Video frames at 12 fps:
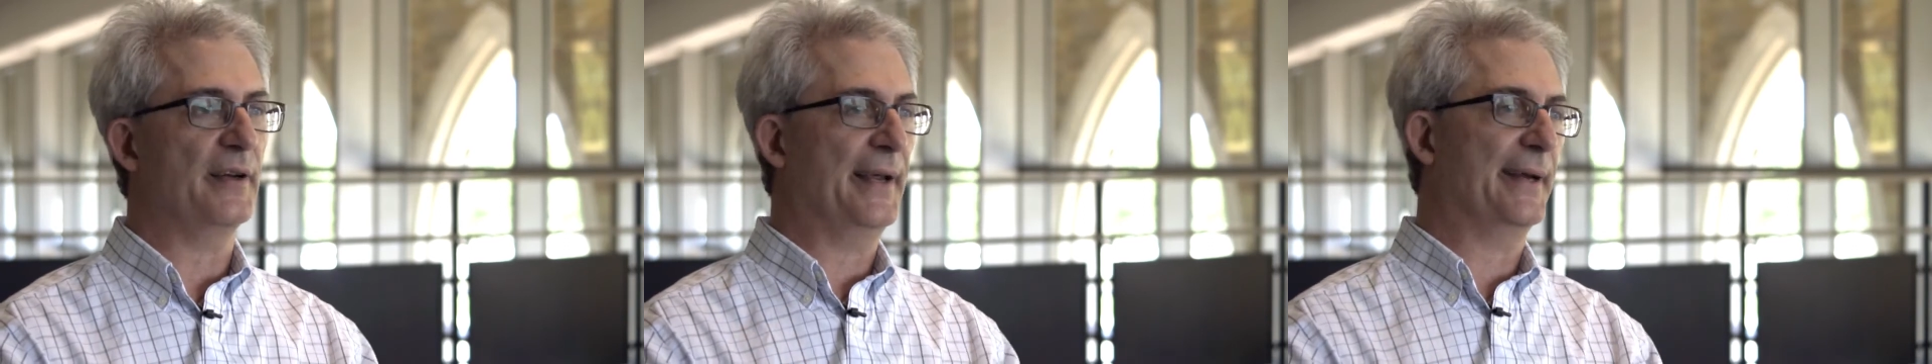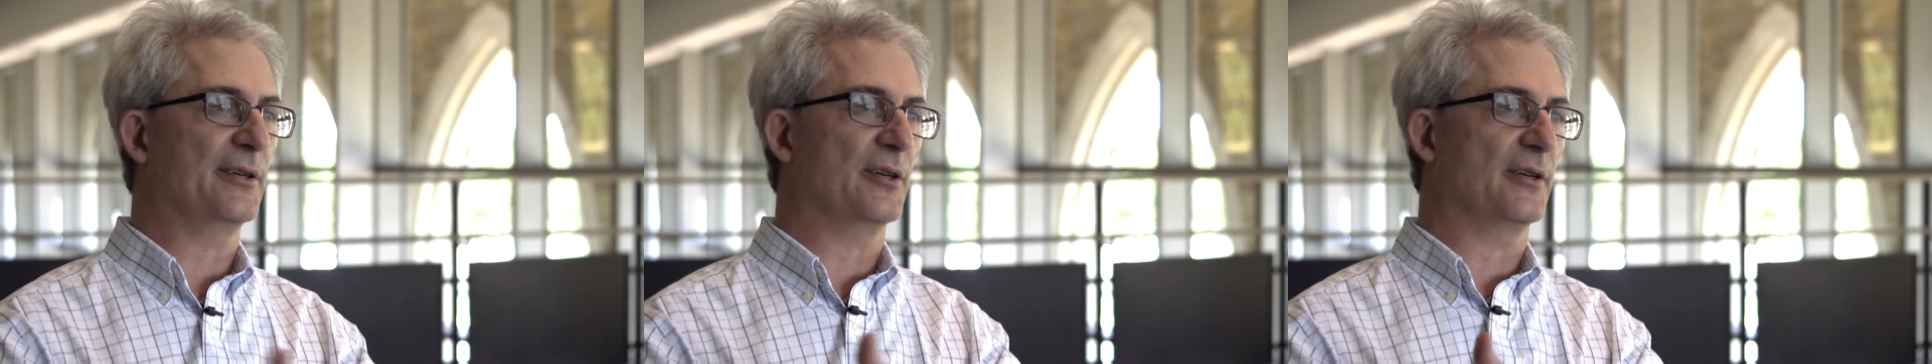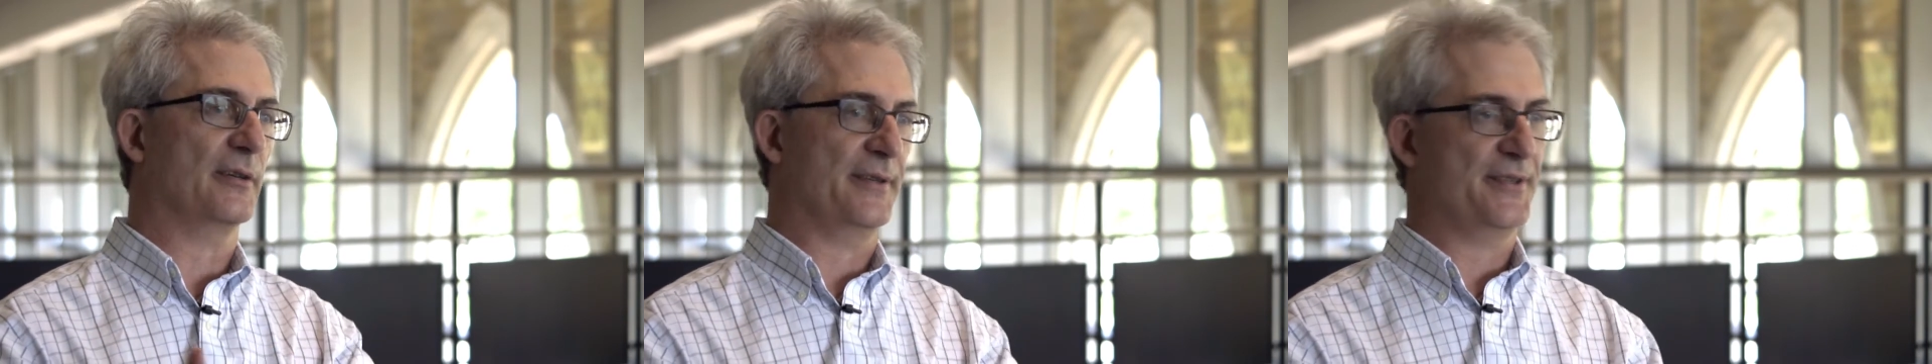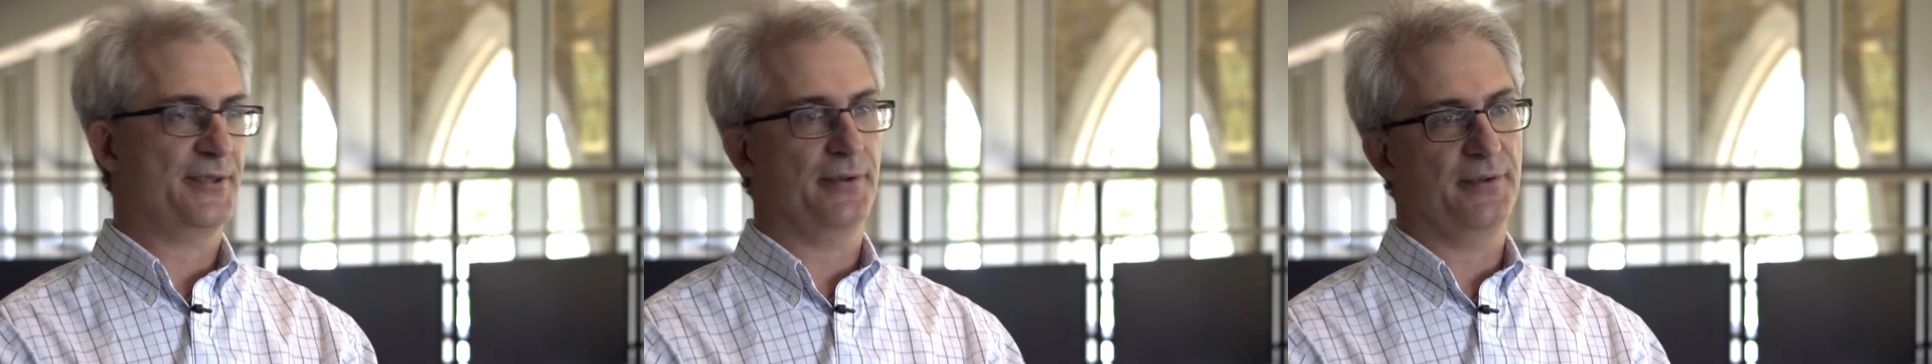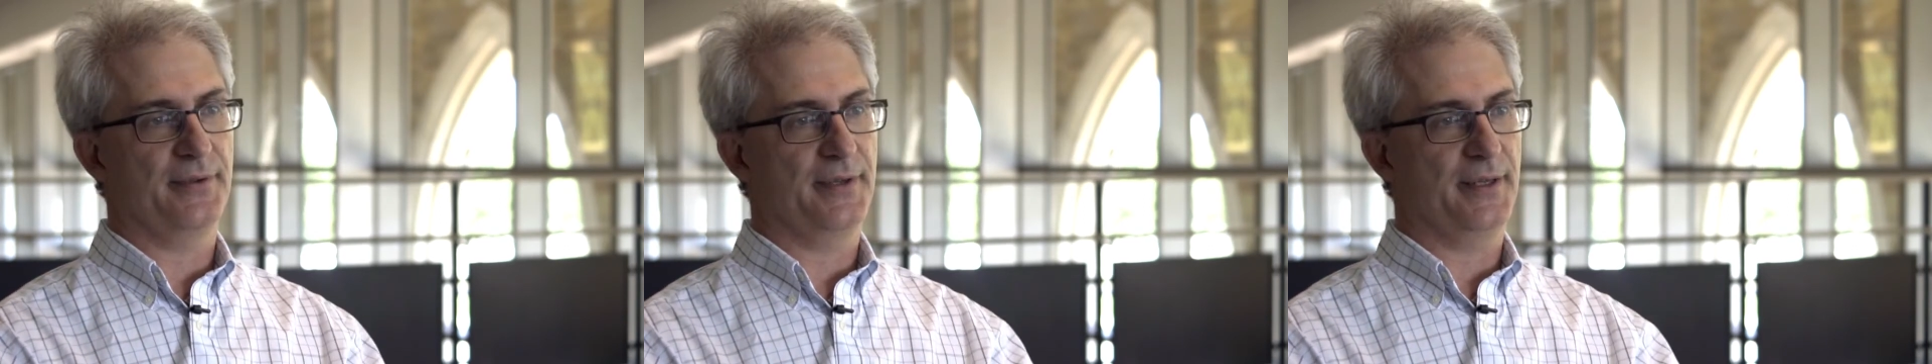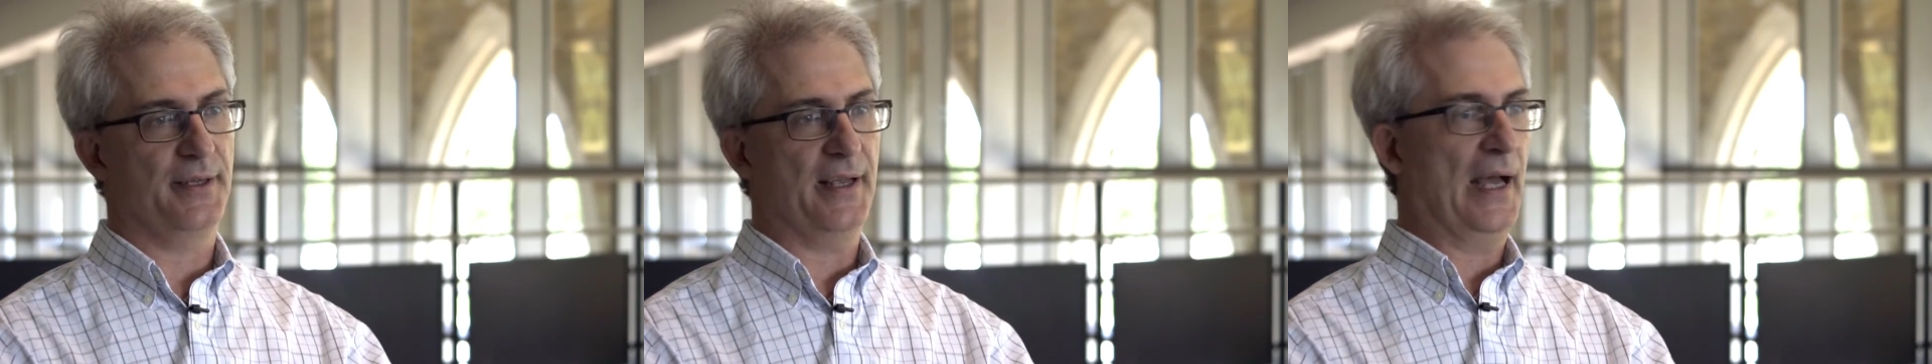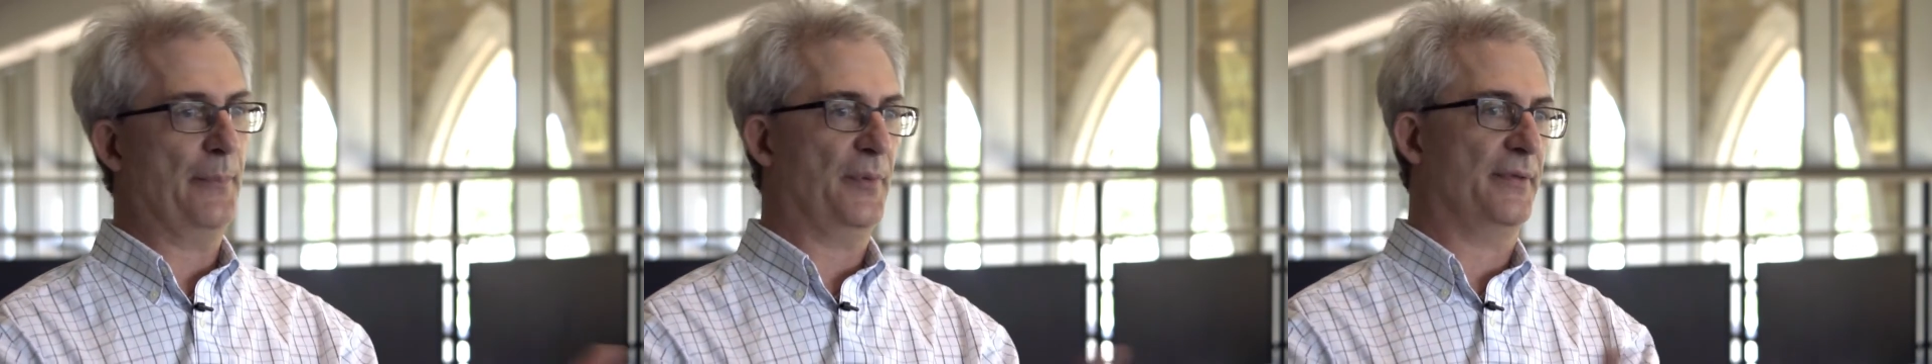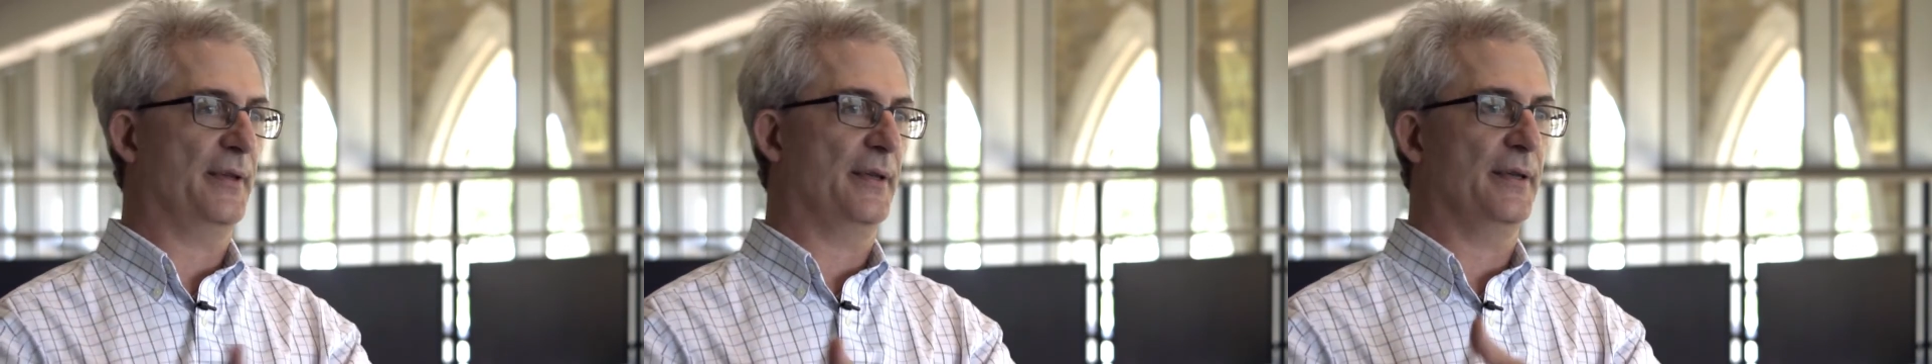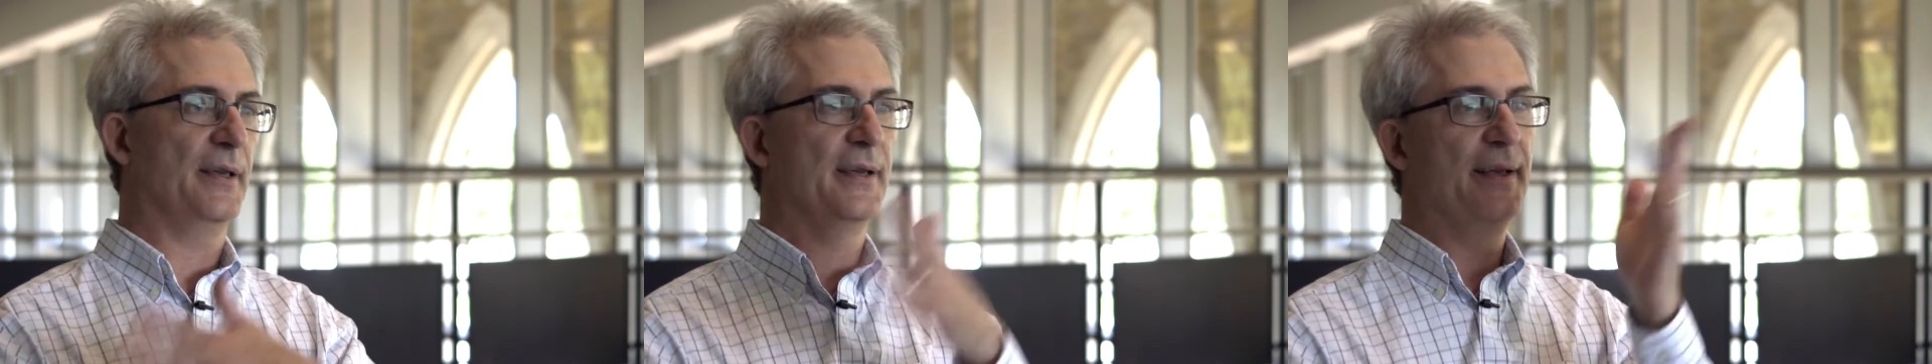anger, uncertainty, apathy,